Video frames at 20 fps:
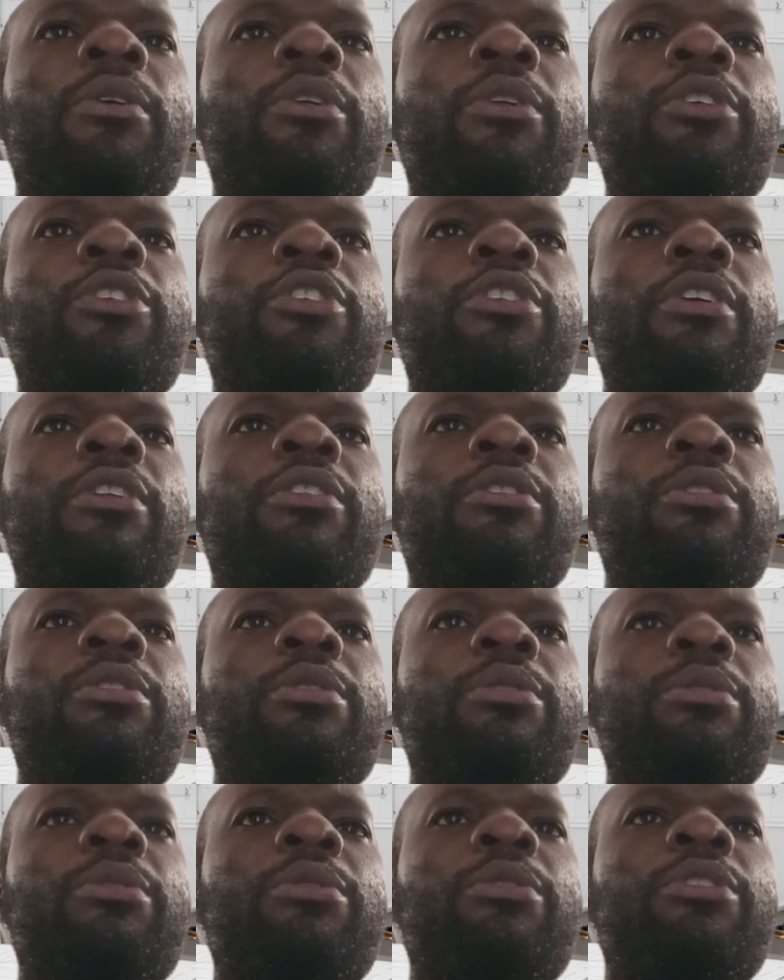crucial
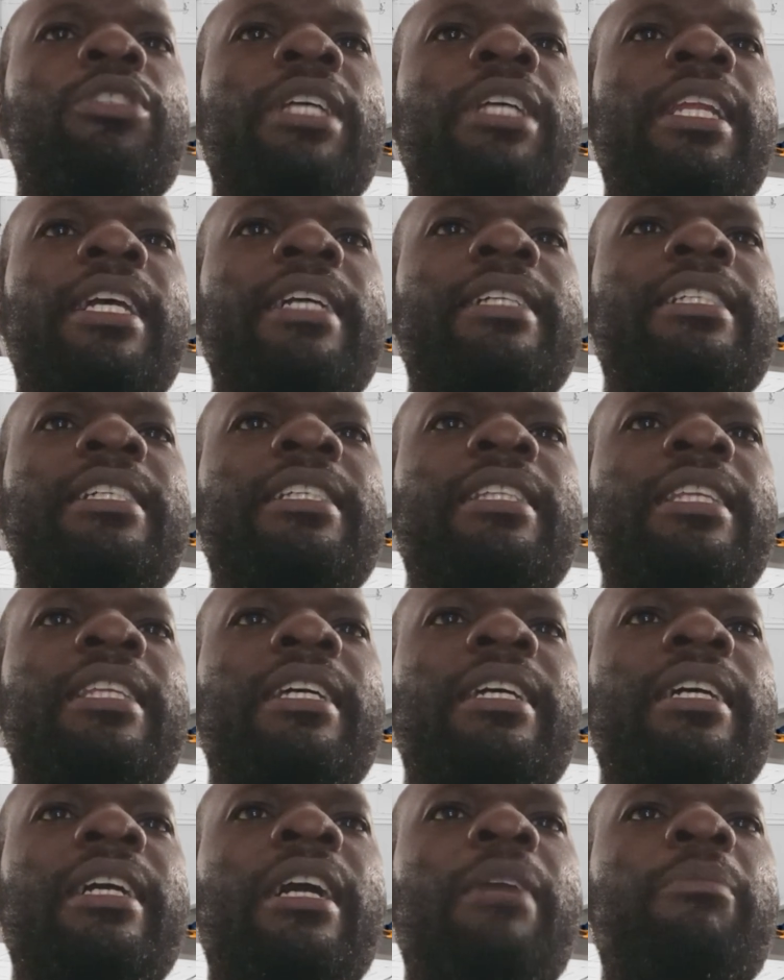to selecting
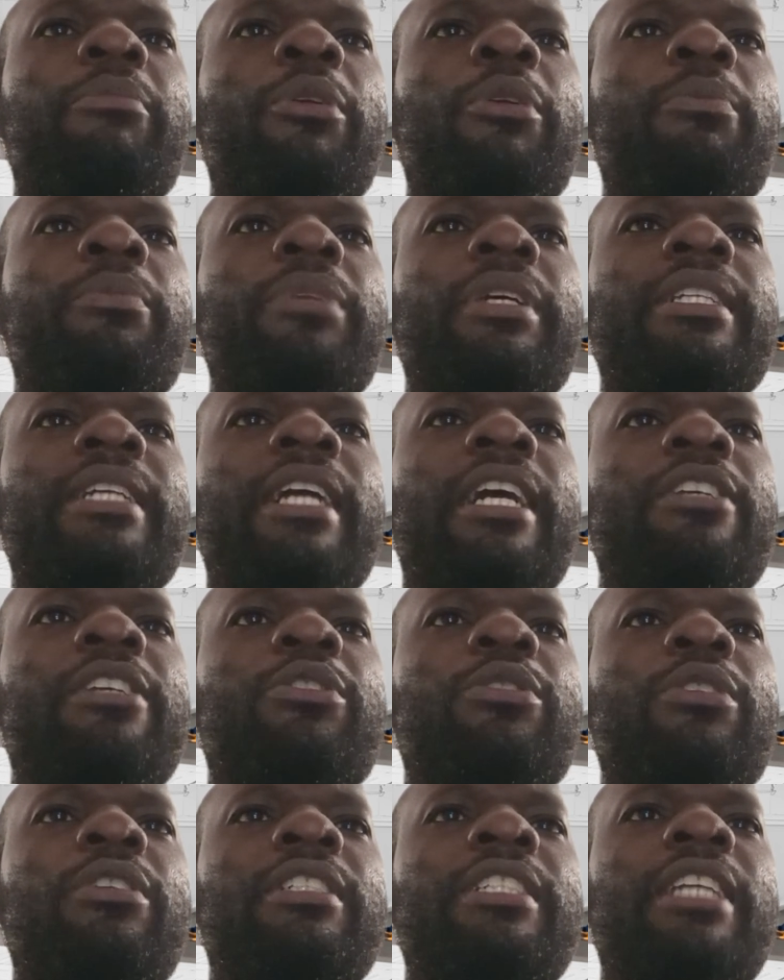the appropriate
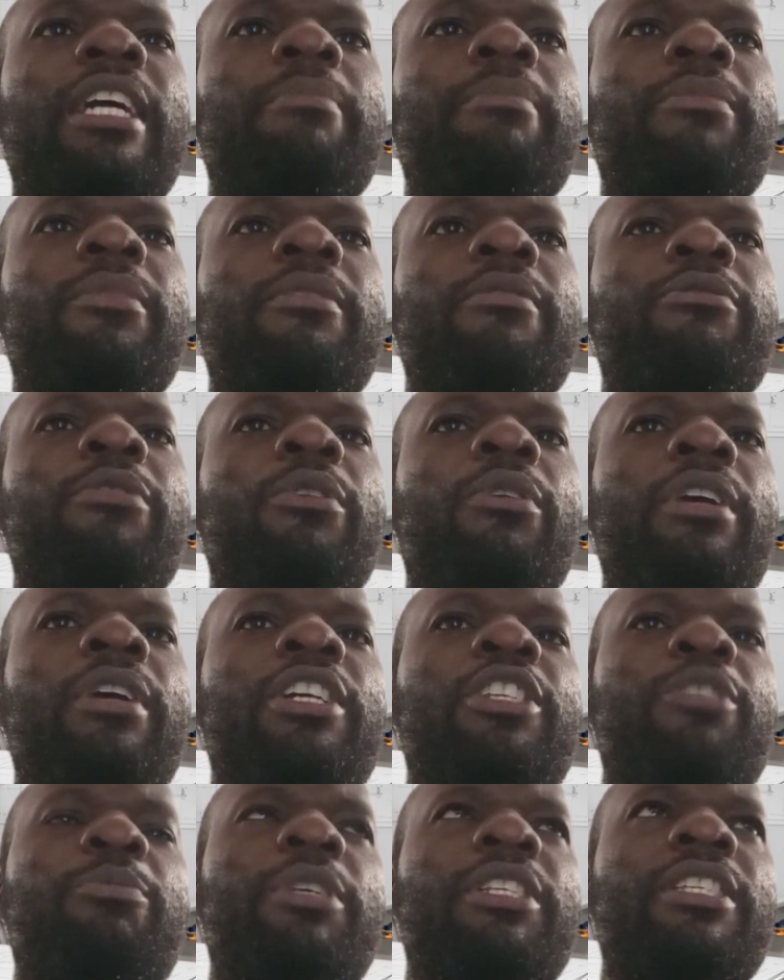caisson type for
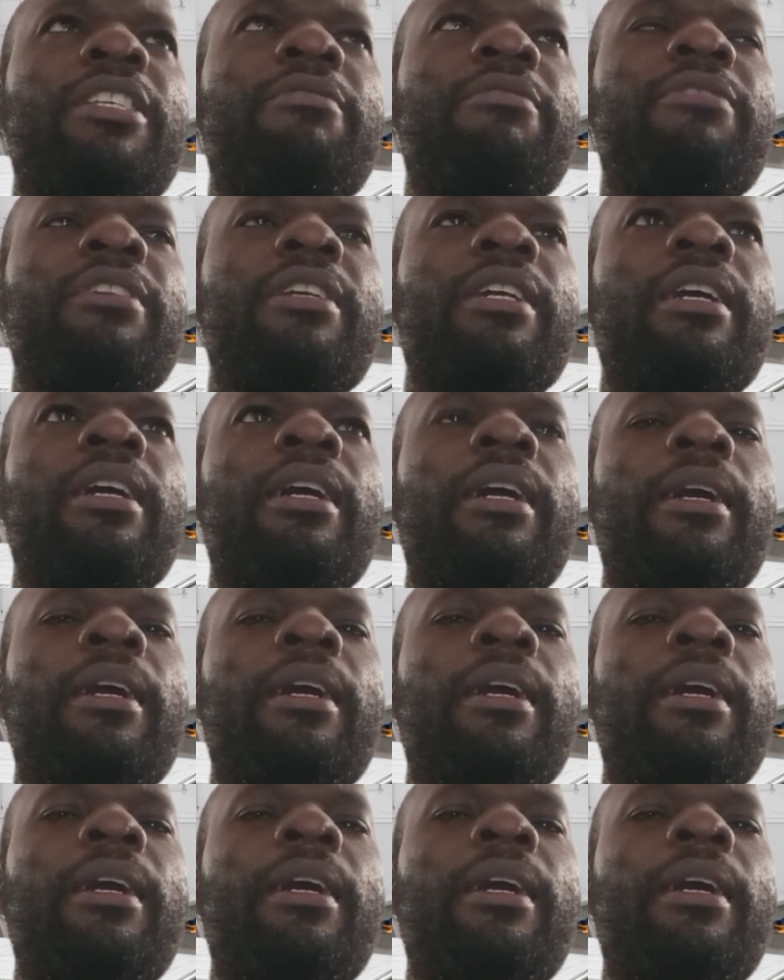a specific